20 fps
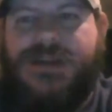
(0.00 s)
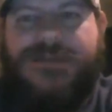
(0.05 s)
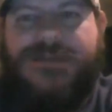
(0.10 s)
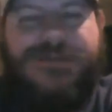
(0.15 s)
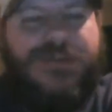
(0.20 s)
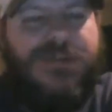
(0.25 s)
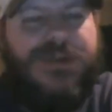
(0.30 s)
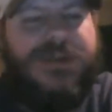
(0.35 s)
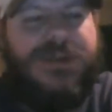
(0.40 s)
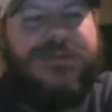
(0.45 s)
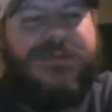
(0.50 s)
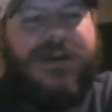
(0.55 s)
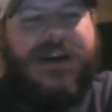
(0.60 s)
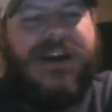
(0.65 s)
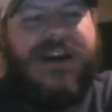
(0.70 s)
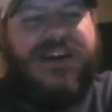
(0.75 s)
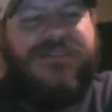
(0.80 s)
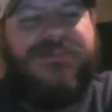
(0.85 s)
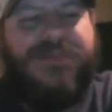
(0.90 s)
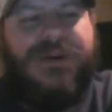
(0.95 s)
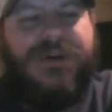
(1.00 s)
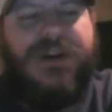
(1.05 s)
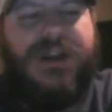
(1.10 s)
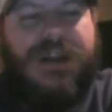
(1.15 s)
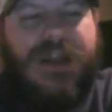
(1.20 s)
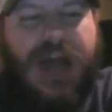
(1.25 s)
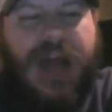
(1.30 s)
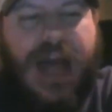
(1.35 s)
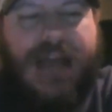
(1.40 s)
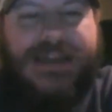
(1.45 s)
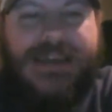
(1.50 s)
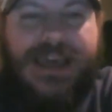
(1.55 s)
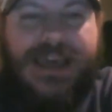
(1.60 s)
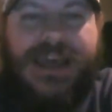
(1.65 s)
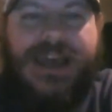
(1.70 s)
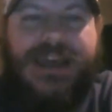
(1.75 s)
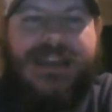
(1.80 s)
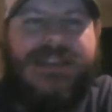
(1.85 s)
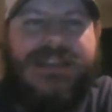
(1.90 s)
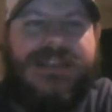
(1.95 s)
I'm 45, but I
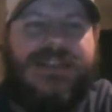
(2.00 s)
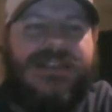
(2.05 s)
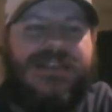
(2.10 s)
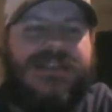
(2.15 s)
can.